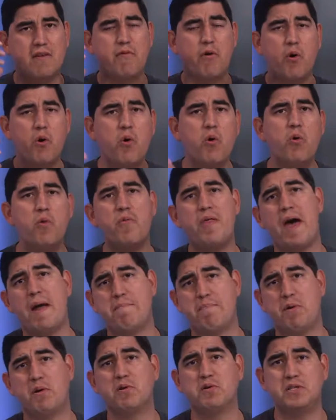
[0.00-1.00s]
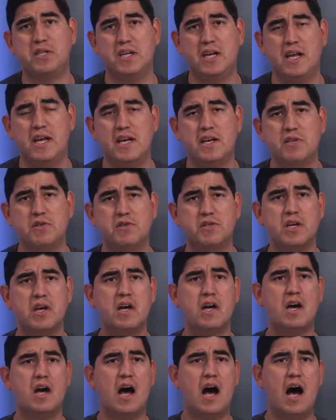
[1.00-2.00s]
of who that person is,
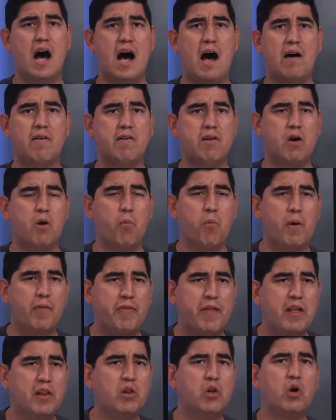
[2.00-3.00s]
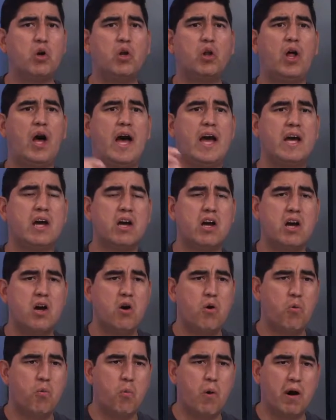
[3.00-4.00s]
what they look like,
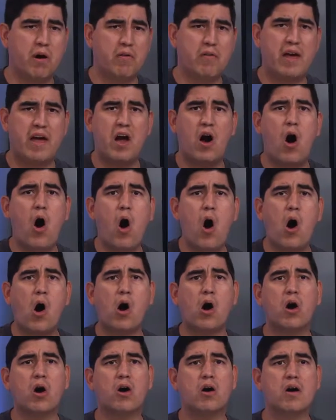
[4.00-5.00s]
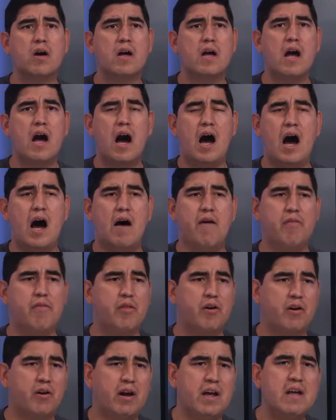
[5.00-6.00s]
where they are,
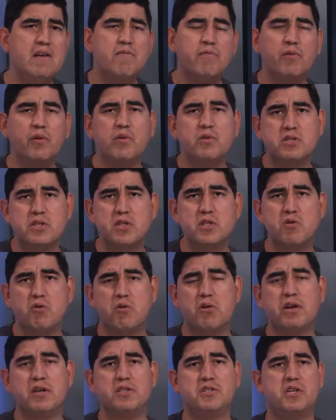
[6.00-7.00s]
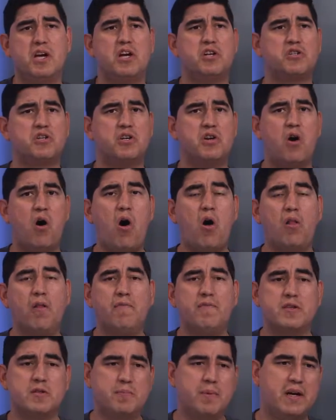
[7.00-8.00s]
their influence in the organization, all
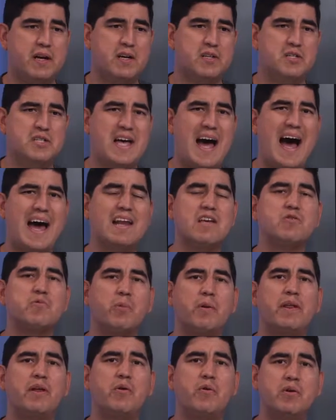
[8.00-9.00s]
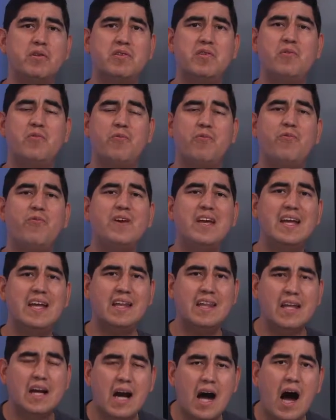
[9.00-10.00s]
of this, because that is really going to
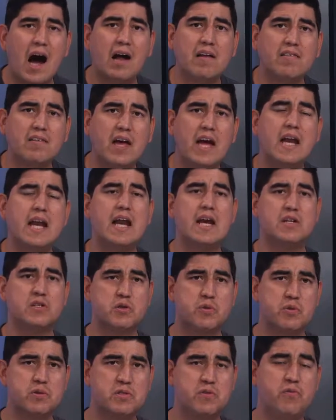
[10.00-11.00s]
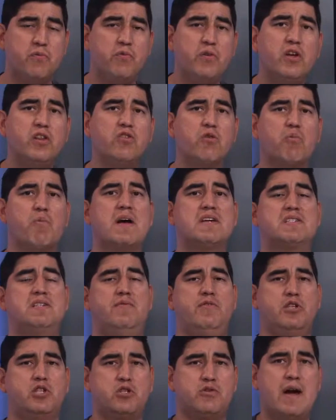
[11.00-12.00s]
feed the content and it's going to feed the rest
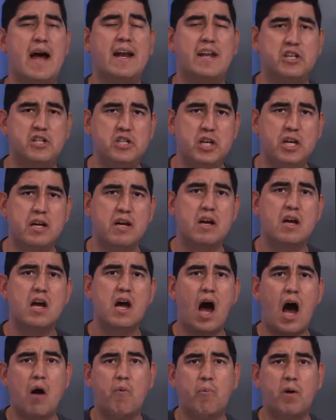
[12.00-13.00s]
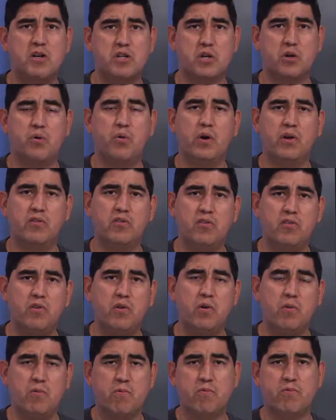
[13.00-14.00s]
of the strategy on what you're going to
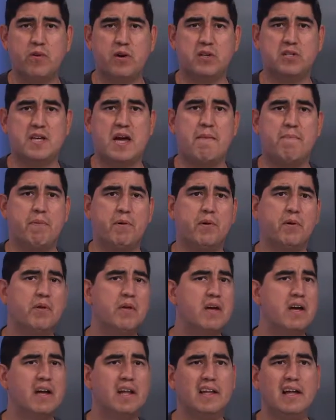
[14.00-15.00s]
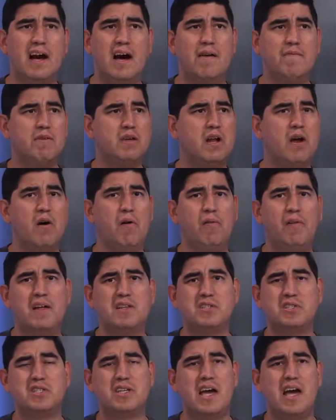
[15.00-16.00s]
do. For example,
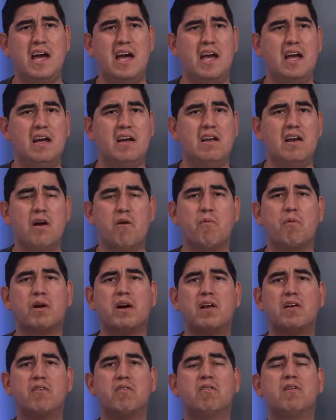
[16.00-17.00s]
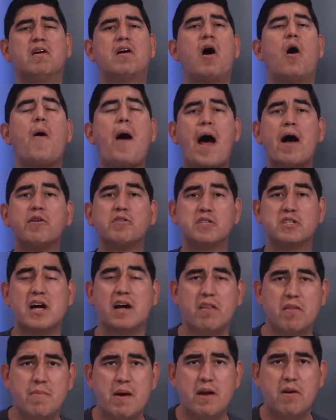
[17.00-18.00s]
let's say, we're going to go
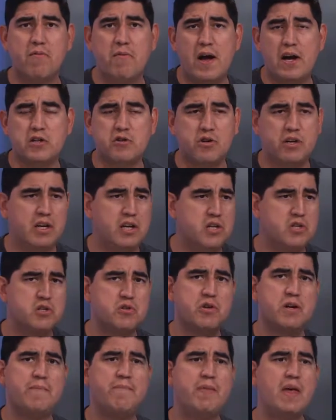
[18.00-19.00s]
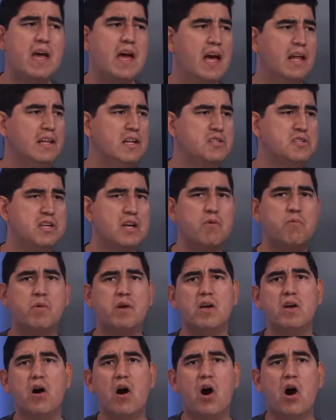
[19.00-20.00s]
outside of the manufacturing industry, and let's say
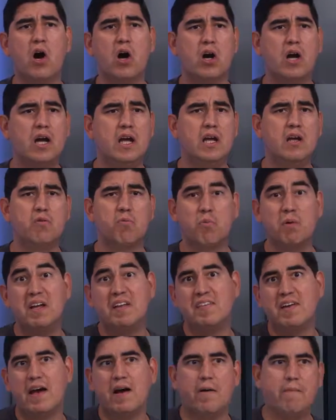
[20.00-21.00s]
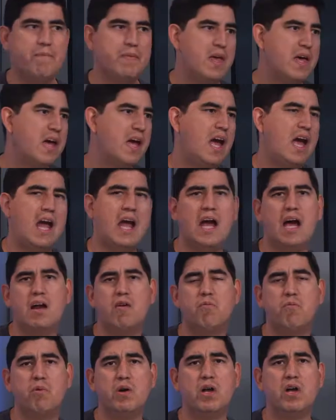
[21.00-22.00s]
we are in retail
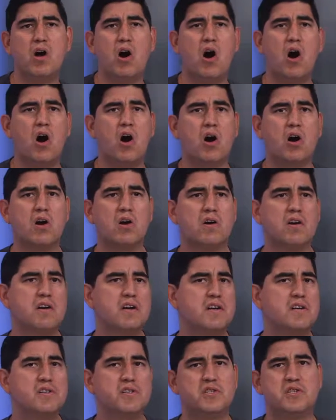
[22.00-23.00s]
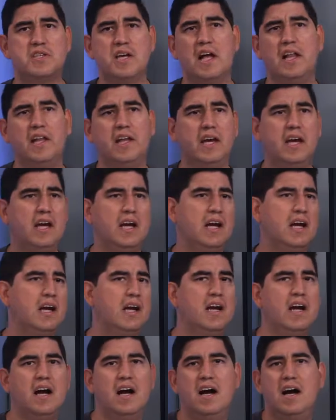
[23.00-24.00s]
and we are
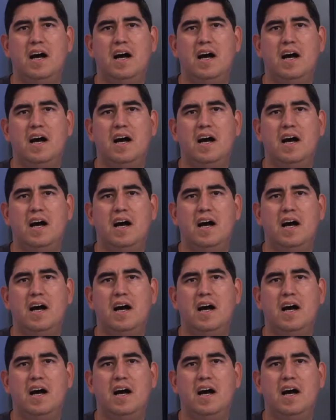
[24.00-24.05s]
selling